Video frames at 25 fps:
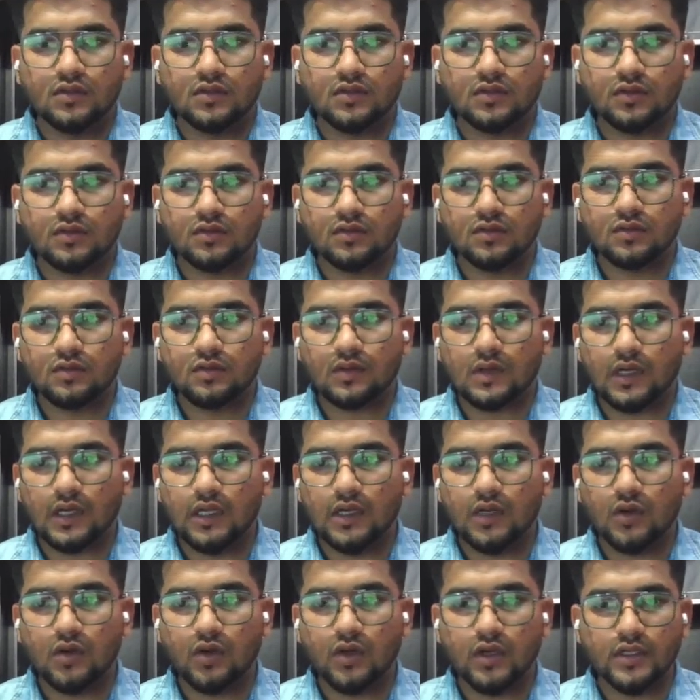
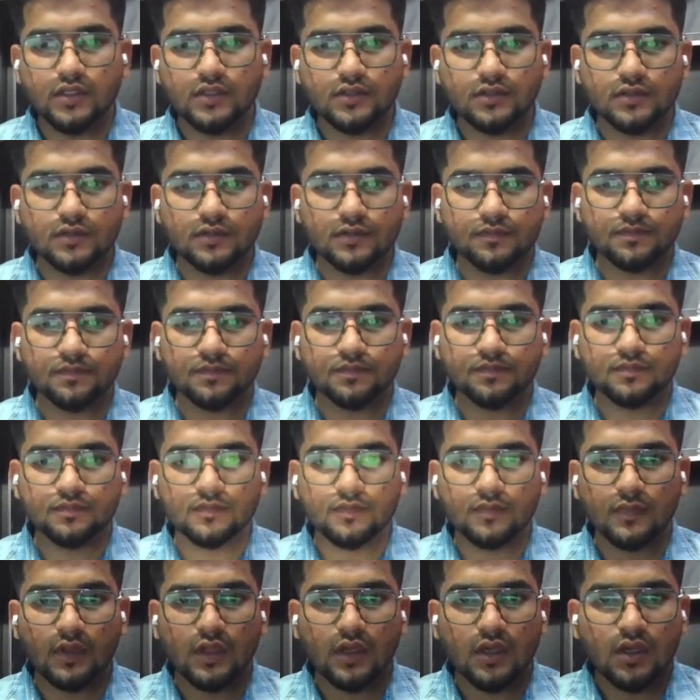Hello guys,
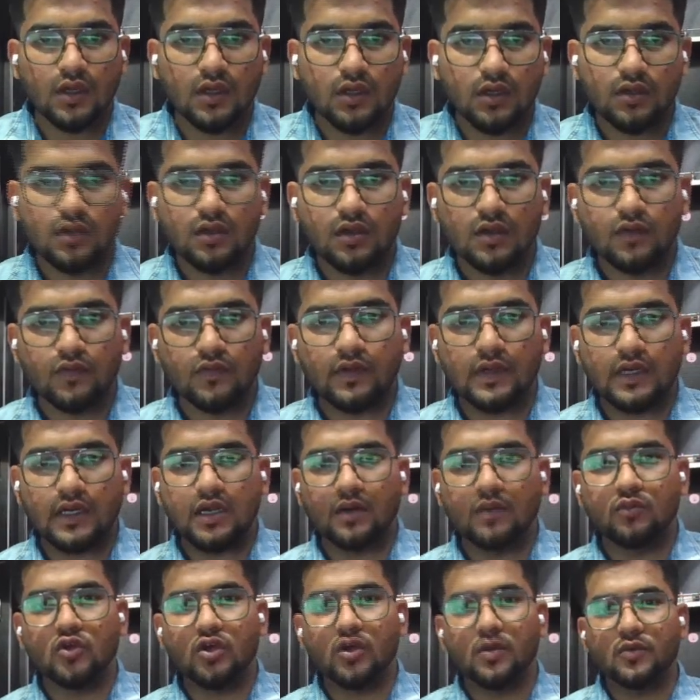
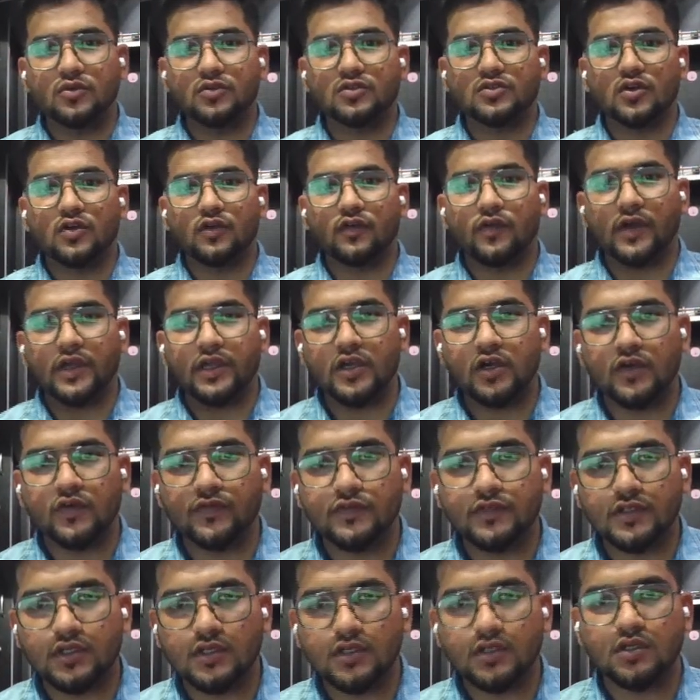welcome to episode 5 of
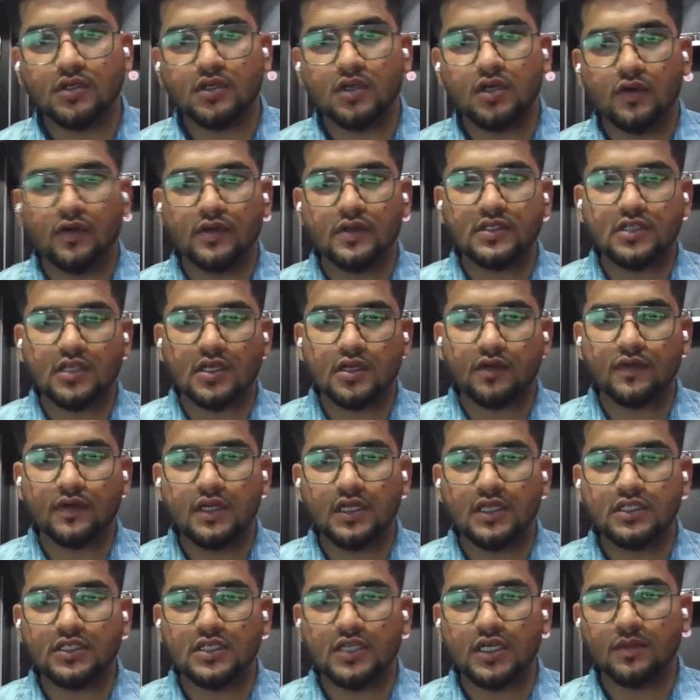our
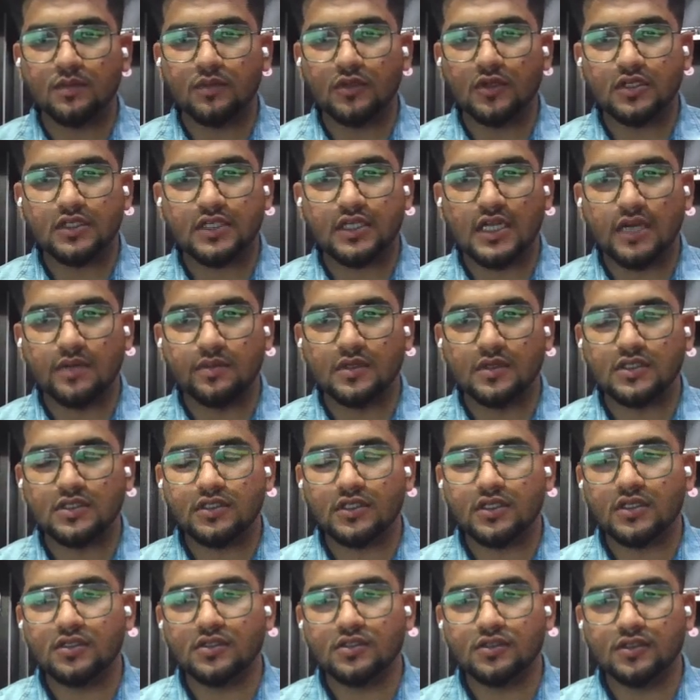serverless AWS Lambda
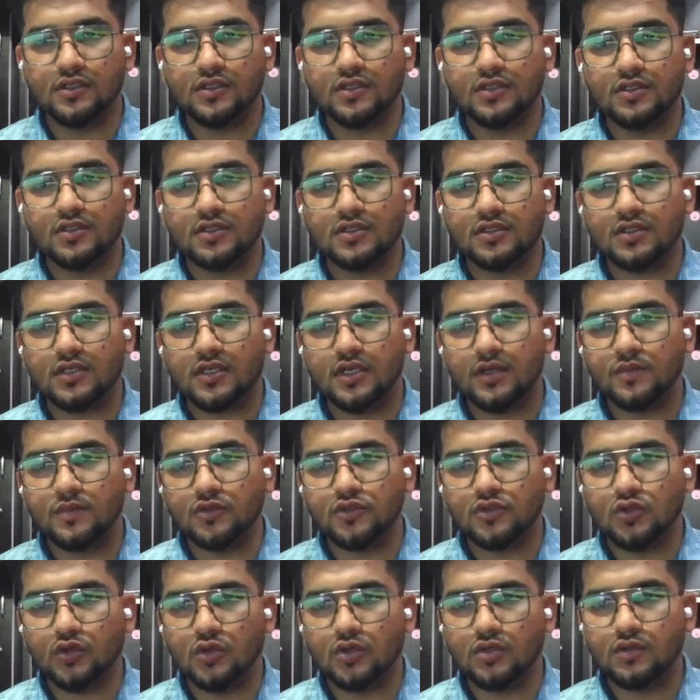series. In this
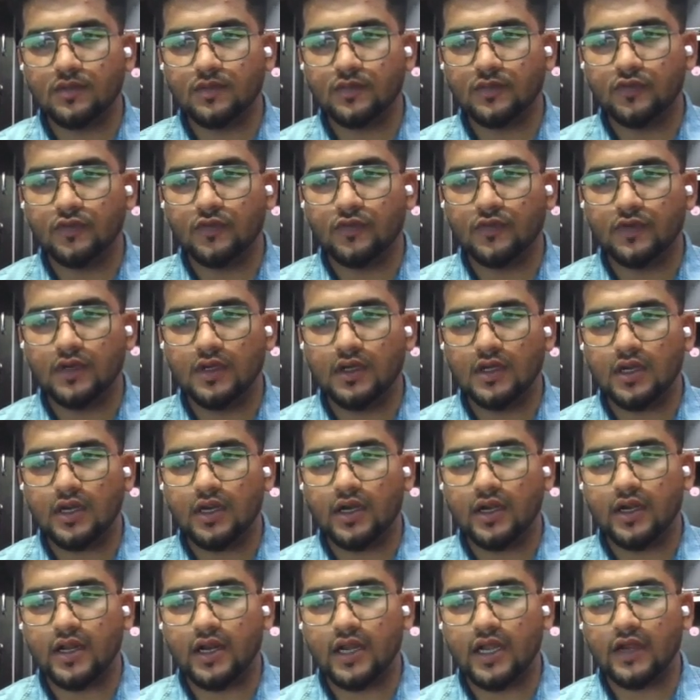episode, we
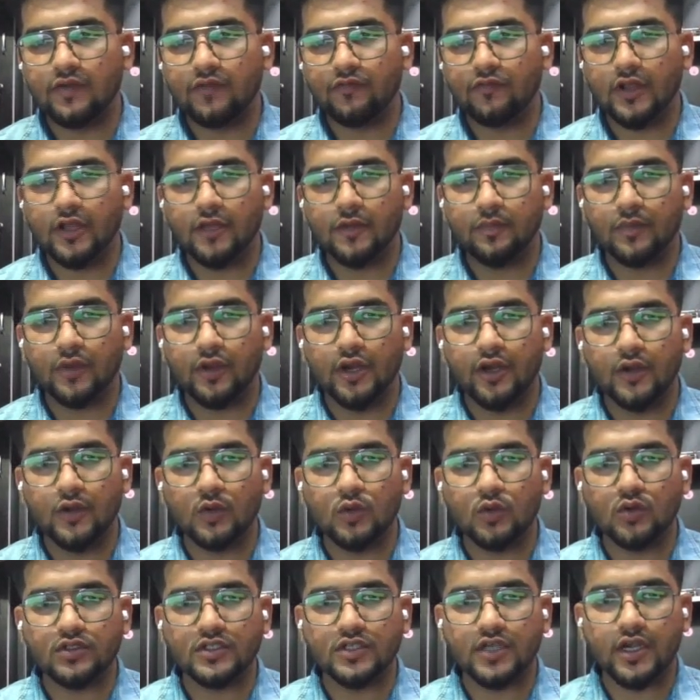will dive deep
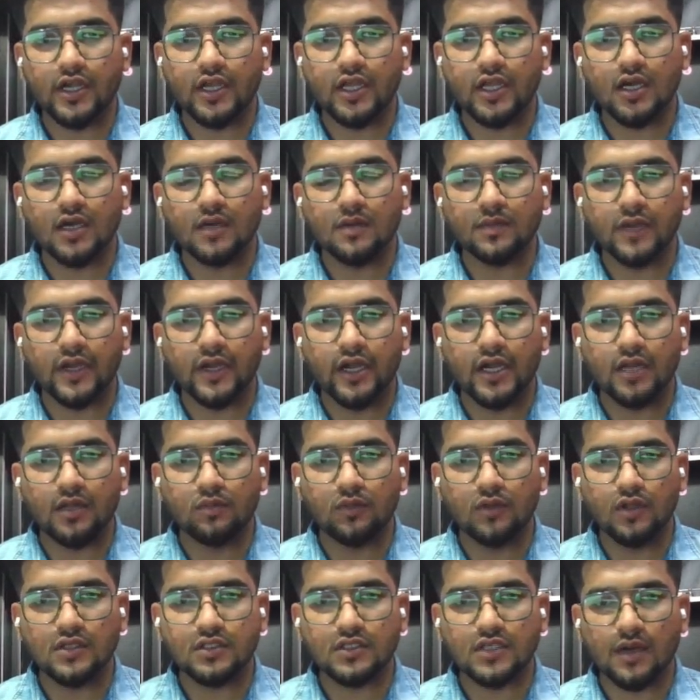into setting up
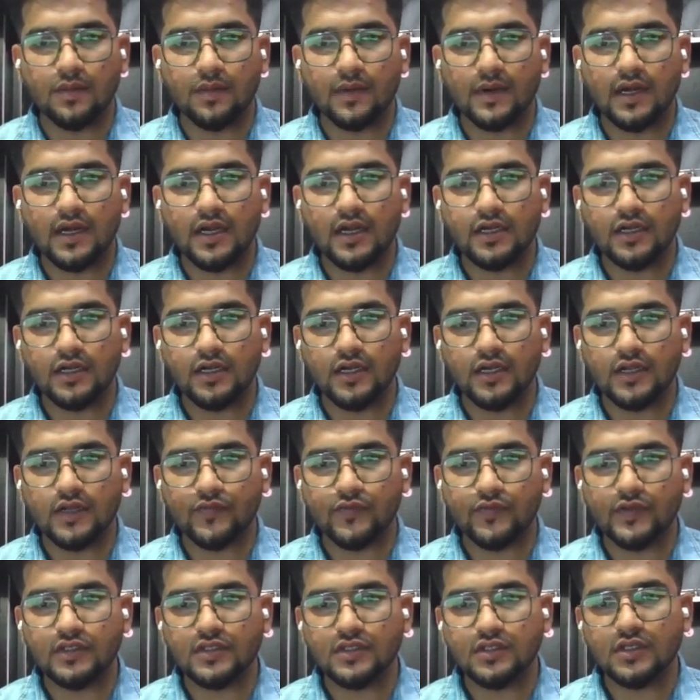AWS command line
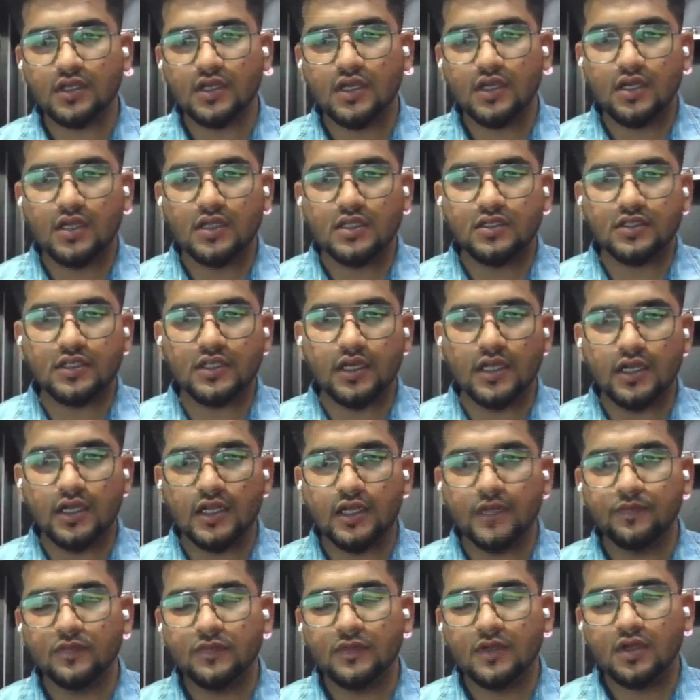interface
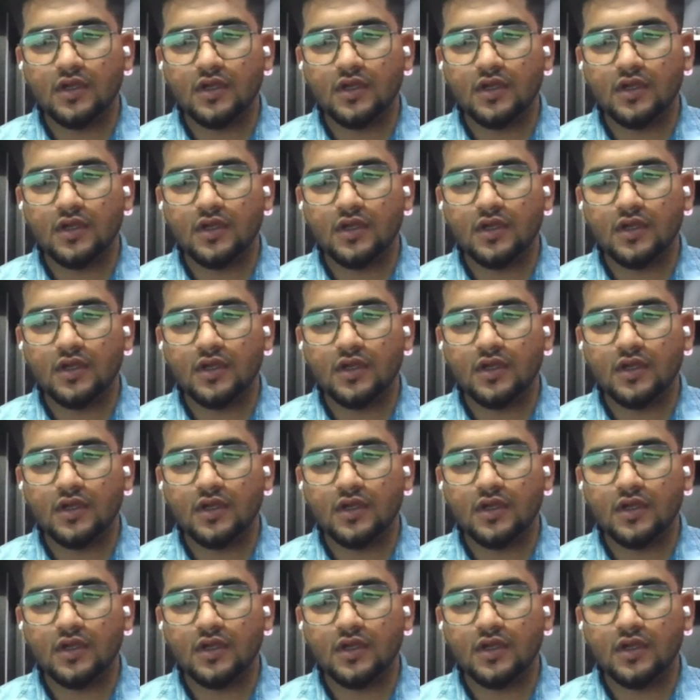CLI.